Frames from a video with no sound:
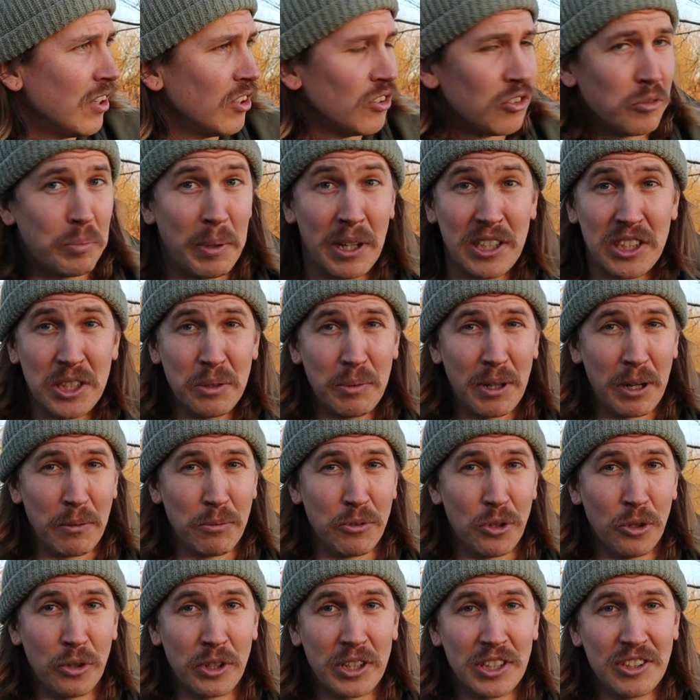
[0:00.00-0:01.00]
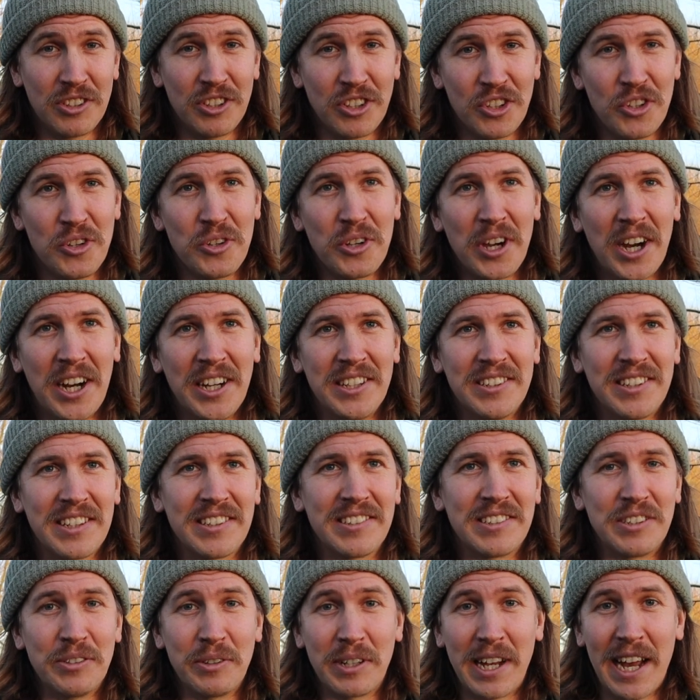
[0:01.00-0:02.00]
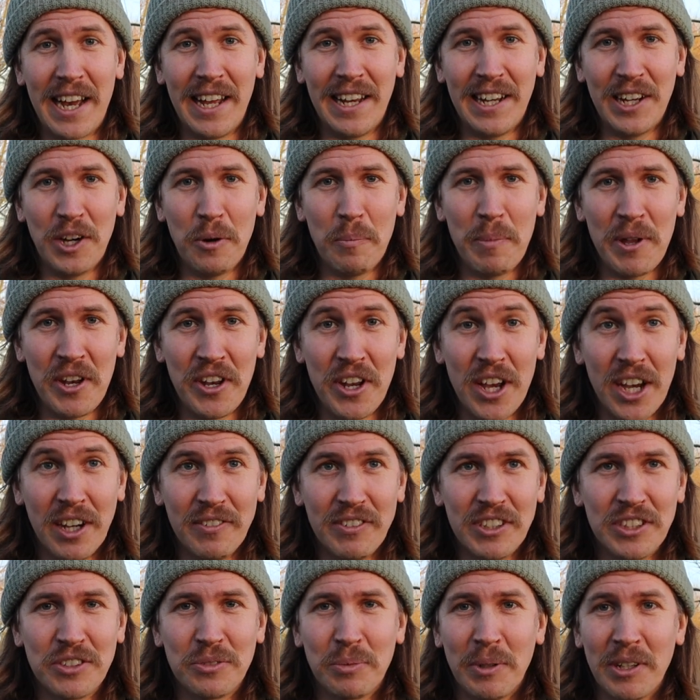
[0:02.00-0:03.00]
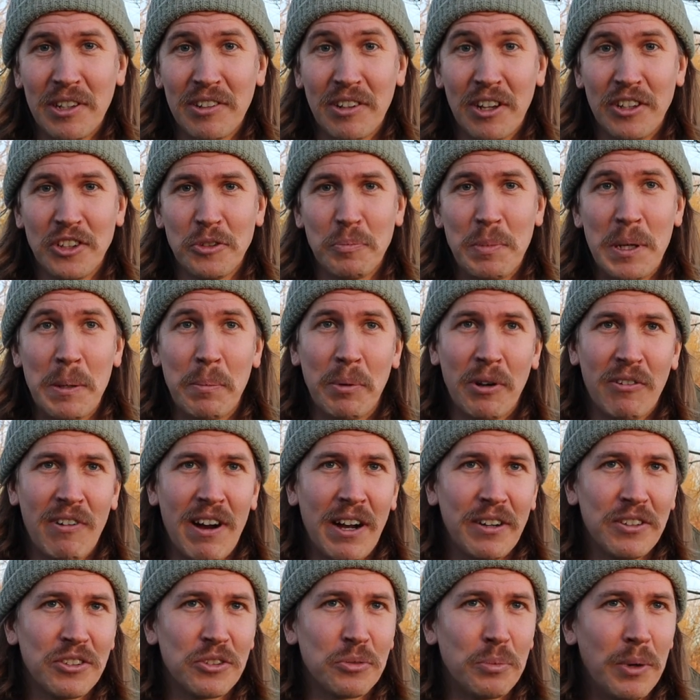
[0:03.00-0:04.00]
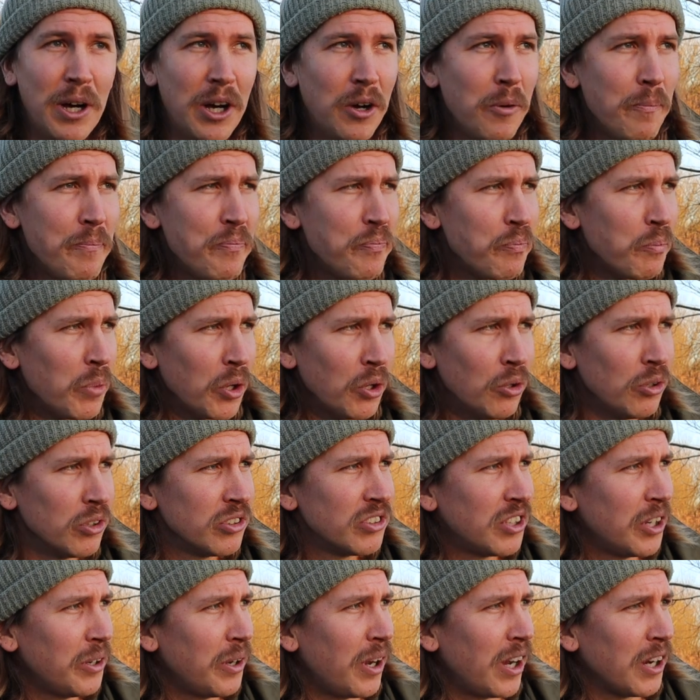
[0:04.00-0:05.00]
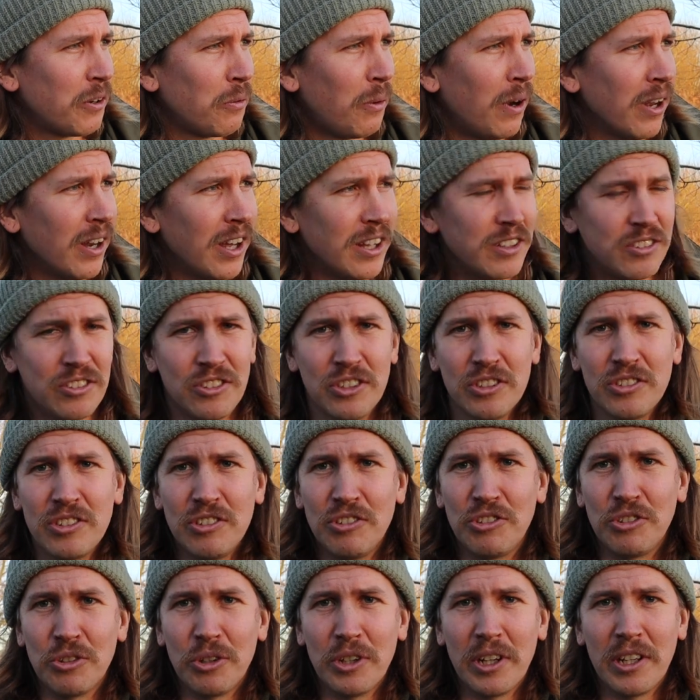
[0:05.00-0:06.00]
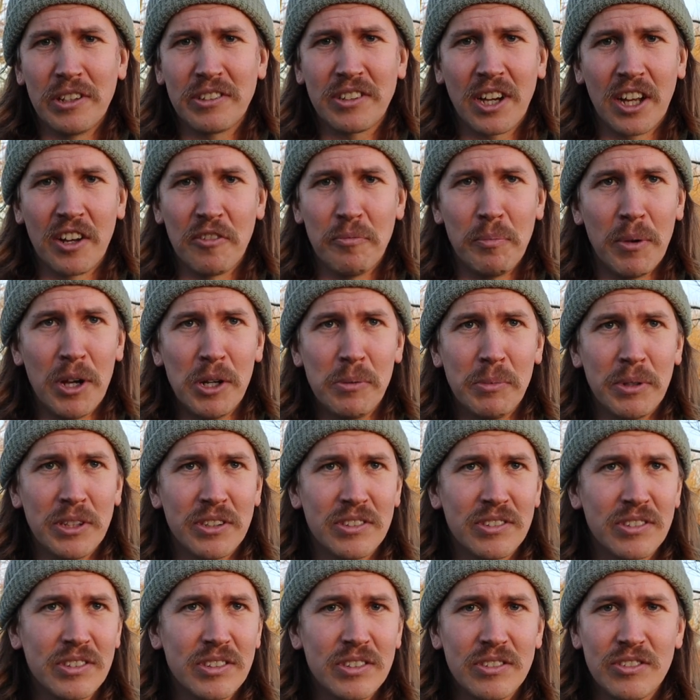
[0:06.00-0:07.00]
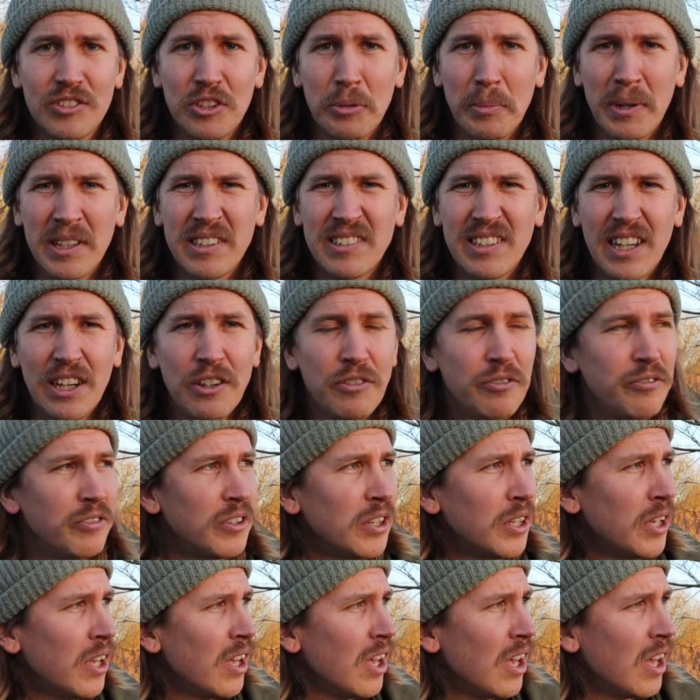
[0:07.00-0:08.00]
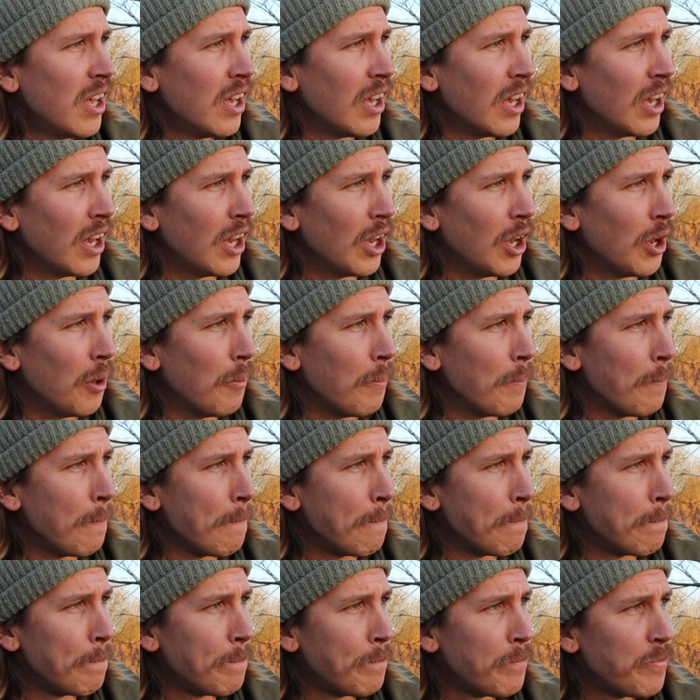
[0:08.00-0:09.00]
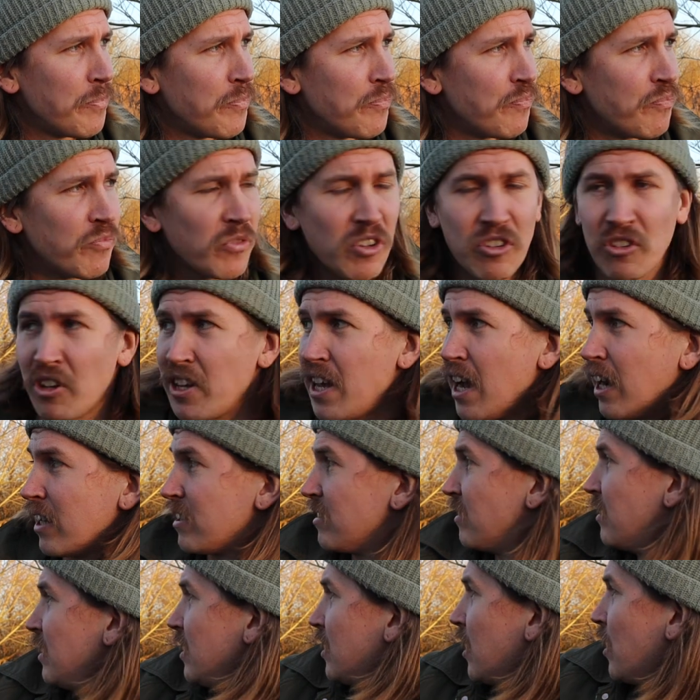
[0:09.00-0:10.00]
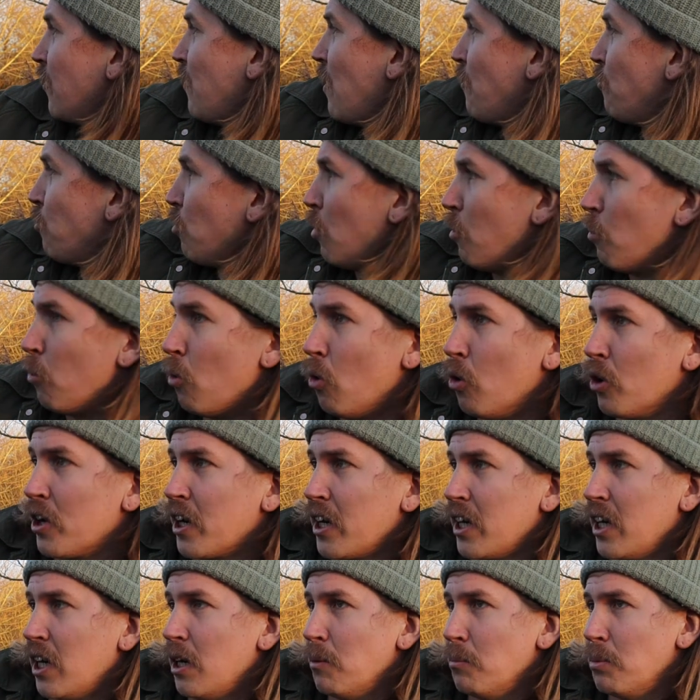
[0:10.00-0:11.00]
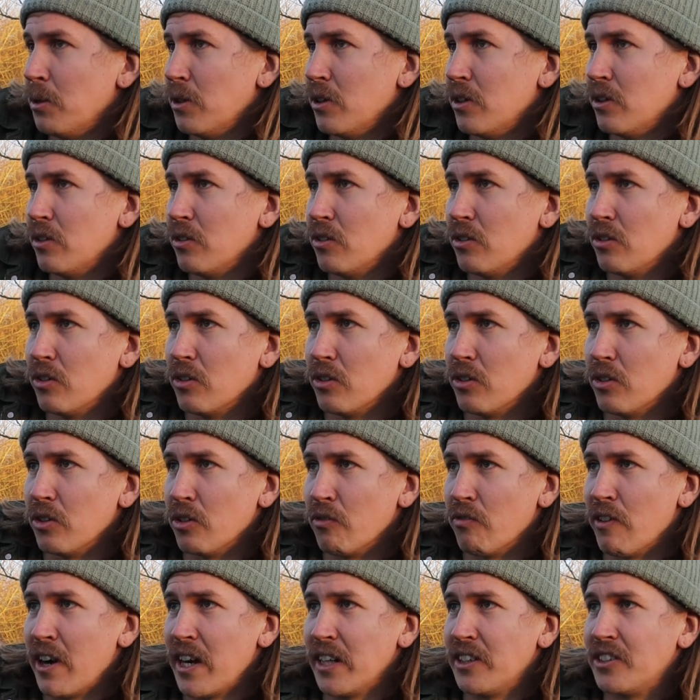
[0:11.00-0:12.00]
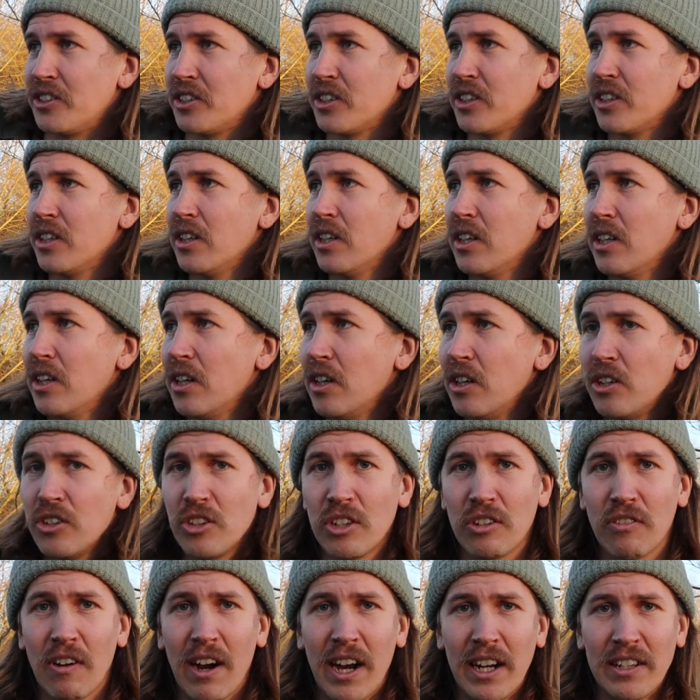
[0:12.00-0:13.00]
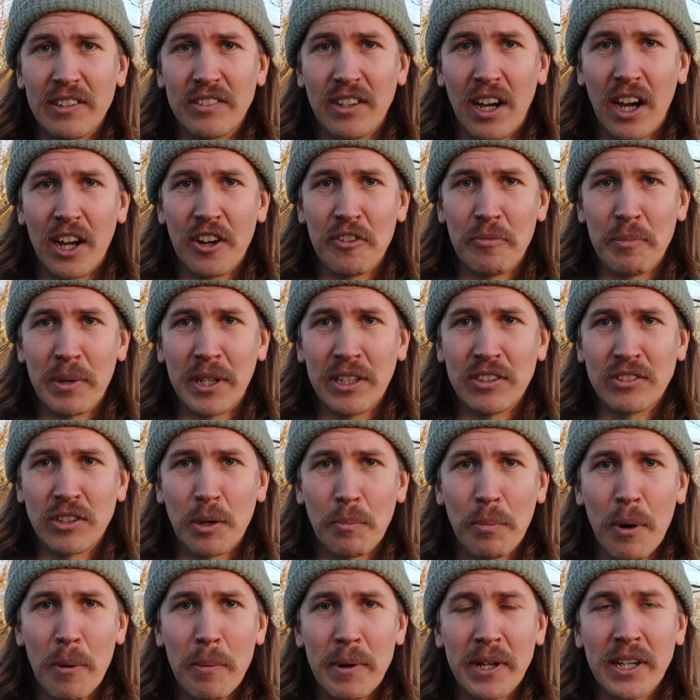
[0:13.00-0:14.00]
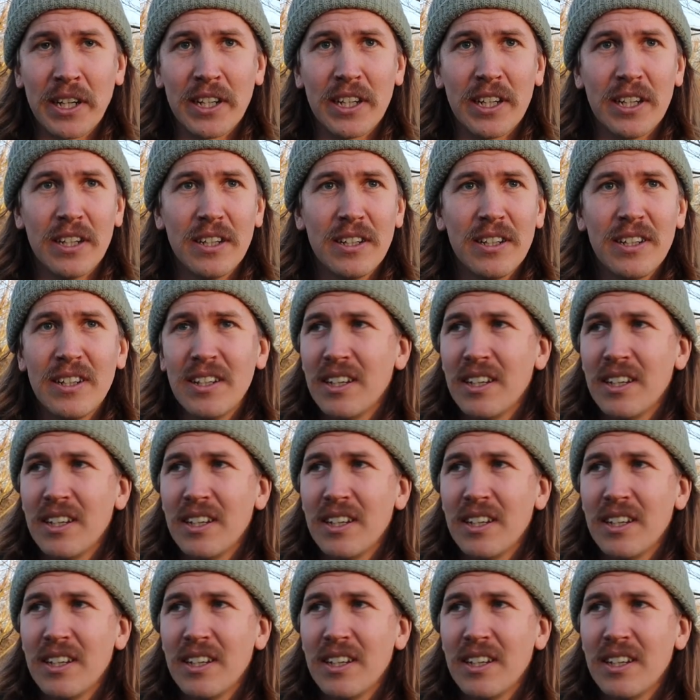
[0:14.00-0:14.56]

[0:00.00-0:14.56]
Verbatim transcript: especially when I'm talking to you guys, I still get a little bit nervous when there's loads of people around as well. But also, I quite like to just enjoy those kind of moments to myself. Um, so yeah, I can see kind of everyone walking up the ridge to the right hand side of me, so I'm probably going to